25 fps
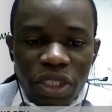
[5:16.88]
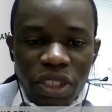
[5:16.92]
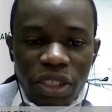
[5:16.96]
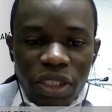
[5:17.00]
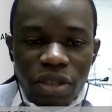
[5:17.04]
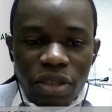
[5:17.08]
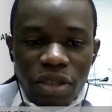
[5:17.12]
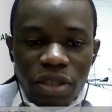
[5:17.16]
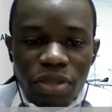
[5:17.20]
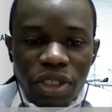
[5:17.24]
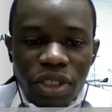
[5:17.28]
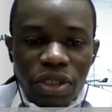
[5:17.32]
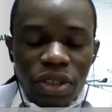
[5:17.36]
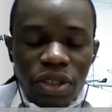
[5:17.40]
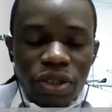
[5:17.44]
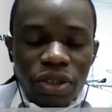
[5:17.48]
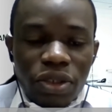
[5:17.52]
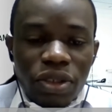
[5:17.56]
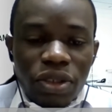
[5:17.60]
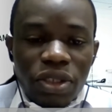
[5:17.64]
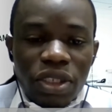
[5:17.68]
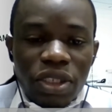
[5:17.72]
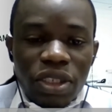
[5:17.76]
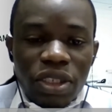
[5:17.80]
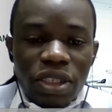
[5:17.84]
a bit on
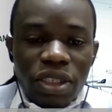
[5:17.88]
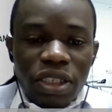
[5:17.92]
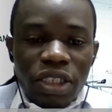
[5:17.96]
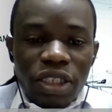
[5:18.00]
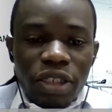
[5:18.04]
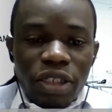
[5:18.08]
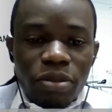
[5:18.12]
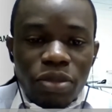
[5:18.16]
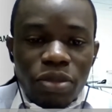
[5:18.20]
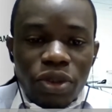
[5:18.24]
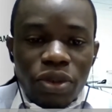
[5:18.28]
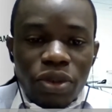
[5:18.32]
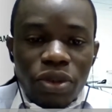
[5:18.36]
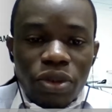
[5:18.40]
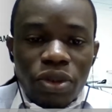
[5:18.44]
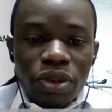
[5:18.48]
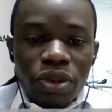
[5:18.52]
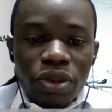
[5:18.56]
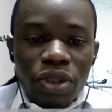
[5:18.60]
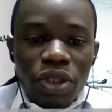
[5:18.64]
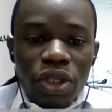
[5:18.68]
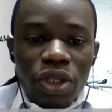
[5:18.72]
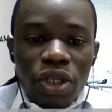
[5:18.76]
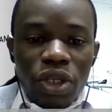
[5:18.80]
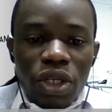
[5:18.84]
the DMO
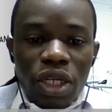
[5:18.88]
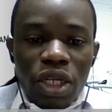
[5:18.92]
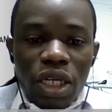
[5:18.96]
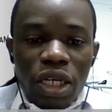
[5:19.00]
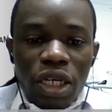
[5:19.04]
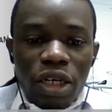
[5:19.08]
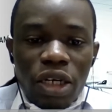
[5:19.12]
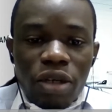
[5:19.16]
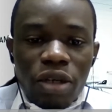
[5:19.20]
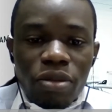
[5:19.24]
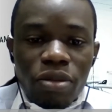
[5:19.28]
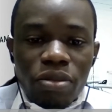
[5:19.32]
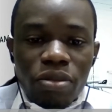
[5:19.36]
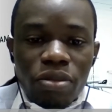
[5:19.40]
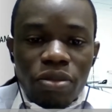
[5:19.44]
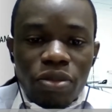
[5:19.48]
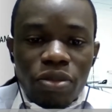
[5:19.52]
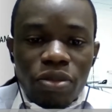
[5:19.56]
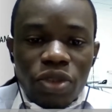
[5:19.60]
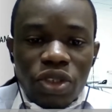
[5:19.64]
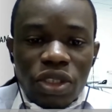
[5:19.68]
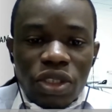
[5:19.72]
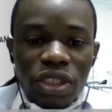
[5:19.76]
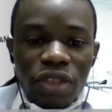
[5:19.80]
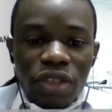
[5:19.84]

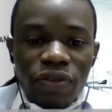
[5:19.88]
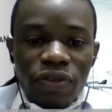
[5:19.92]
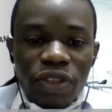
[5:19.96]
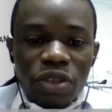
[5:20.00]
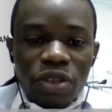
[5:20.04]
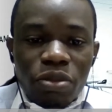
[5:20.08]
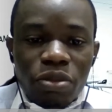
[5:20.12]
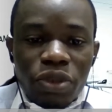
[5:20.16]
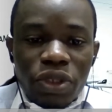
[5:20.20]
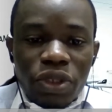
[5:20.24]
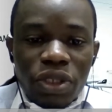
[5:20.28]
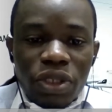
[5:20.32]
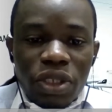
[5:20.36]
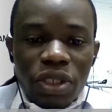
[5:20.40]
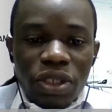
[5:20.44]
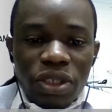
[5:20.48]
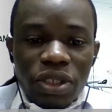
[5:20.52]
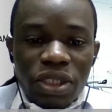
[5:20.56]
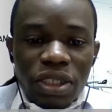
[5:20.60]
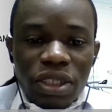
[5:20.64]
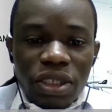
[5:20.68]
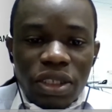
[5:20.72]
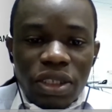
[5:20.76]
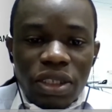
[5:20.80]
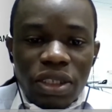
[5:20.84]
savings bond
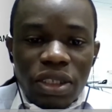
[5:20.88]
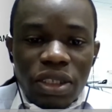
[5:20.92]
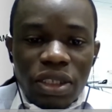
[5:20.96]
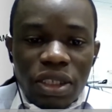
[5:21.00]
listing.